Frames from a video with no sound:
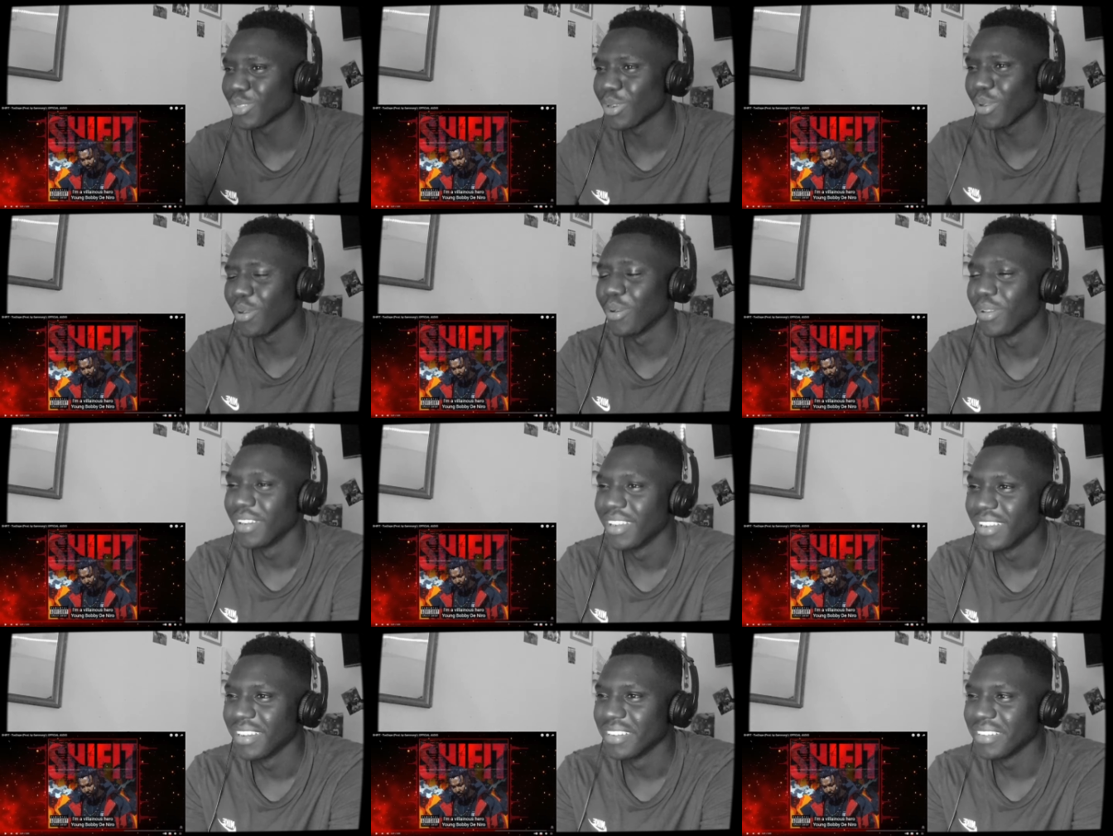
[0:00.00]
you know.
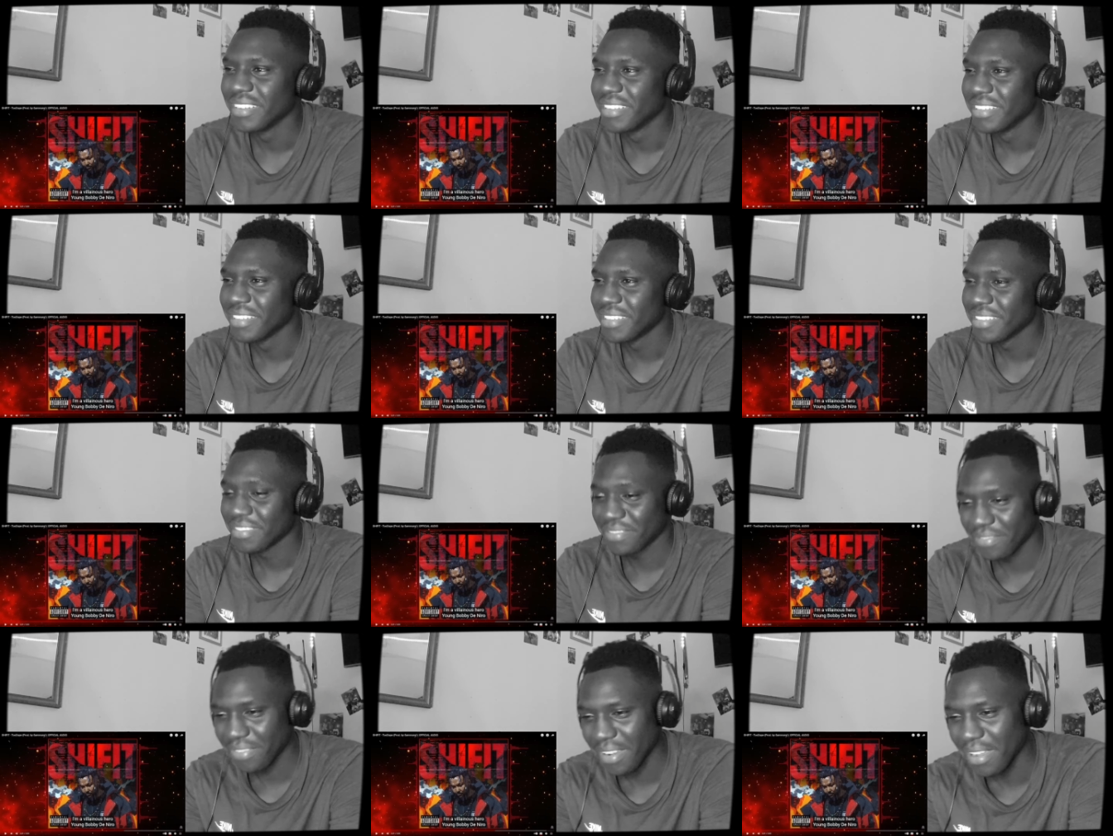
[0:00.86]

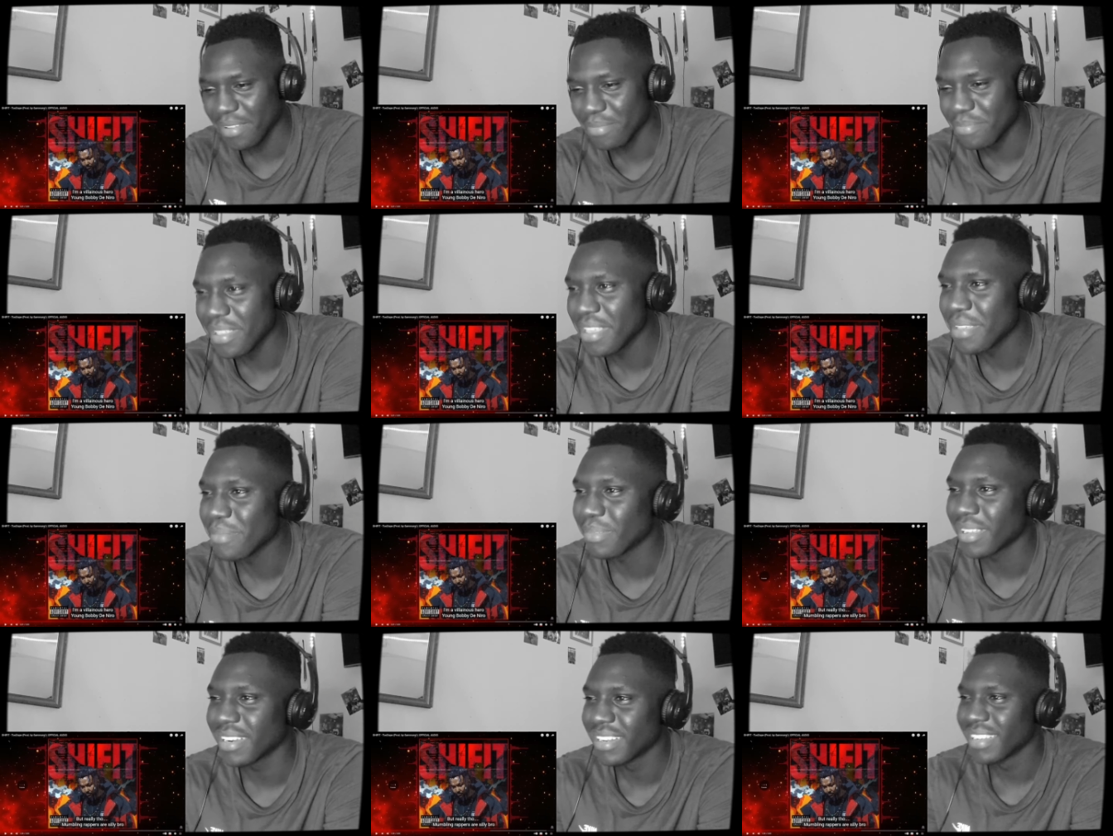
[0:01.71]
Fuck me,
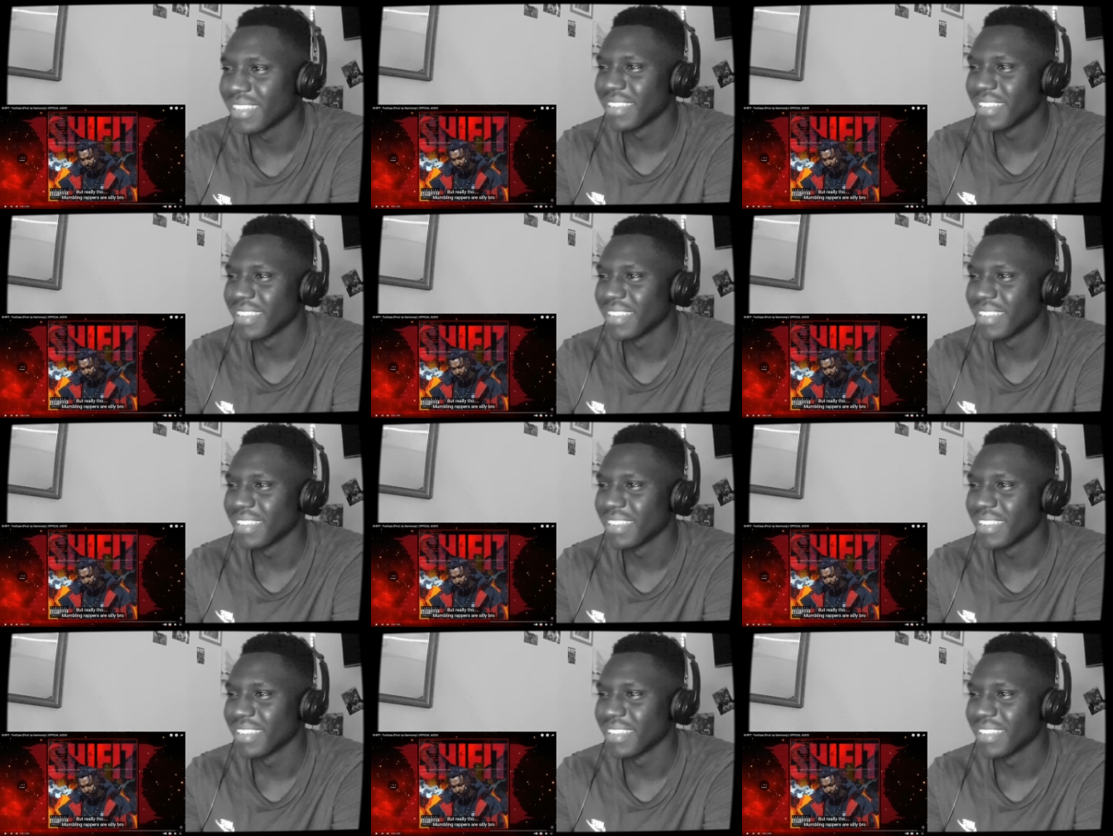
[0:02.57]
man.